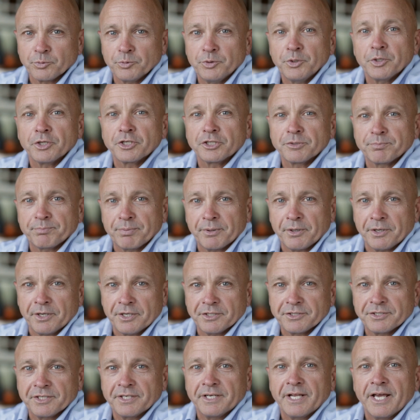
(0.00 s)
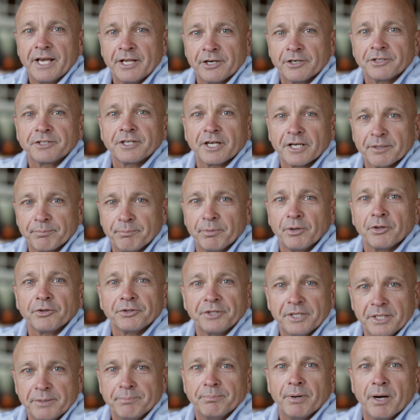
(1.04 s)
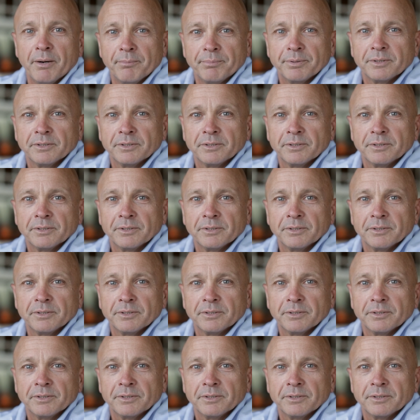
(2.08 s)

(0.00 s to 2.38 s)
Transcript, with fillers: when you experience an Enertech-built heat pump.